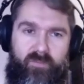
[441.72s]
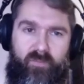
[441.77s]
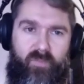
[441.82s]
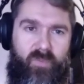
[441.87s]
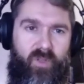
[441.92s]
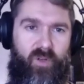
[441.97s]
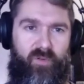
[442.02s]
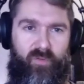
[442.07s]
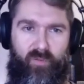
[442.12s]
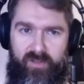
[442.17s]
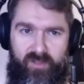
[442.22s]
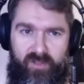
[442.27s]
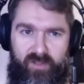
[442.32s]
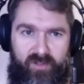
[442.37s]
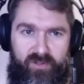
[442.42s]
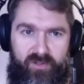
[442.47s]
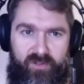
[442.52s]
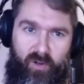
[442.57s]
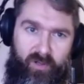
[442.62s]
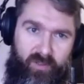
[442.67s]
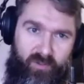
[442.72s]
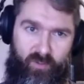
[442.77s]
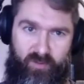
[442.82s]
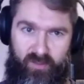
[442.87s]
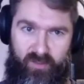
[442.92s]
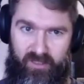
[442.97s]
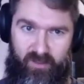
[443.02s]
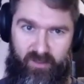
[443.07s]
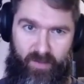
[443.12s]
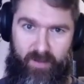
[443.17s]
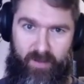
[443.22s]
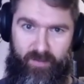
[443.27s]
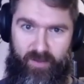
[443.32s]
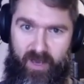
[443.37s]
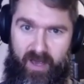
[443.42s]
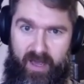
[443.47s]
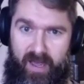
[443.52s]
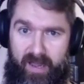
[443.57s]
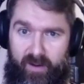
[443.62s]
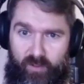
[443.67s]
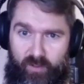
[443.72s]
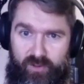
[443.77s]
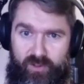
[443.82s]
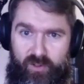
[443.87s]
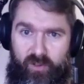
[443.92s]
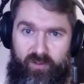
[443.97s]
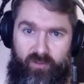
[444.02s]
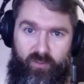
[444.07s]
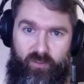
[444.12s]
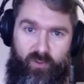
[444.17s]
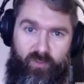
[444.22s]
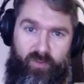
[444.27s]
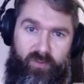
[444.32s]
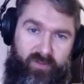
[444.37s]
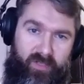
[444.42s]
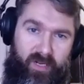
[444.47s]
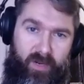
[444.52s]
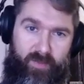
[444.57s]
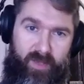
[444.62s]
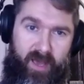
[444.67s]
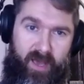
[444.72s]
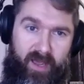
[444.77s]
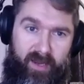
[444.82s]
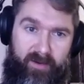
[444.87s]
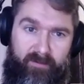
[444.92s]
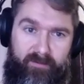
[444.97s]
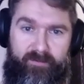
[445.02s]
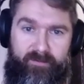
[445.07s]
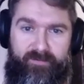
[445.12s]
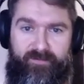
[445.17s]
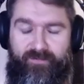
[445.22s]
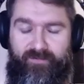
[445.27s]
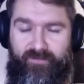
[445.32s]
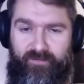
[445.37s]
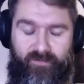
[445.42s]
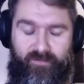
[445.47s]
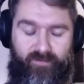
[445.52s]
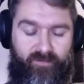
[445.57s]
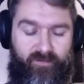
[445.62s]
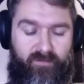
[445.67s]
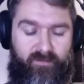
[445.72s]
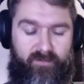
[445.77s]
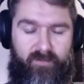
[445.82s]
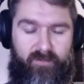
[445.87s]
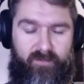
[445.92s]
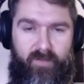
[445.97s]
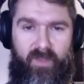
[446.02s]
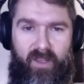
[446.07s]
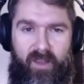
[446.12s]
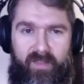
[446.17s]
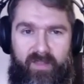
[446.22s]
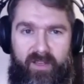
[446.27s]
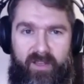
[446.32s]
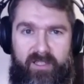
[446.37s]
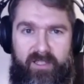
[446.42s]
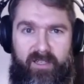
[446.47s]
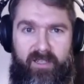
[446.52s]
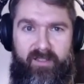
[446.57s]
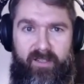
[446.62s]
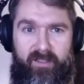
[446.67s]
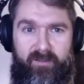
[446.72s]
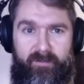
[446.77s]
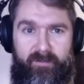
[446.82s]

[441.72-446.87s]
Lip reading: For instance, talking to the GitHub API or talking to Twitter API, things like that.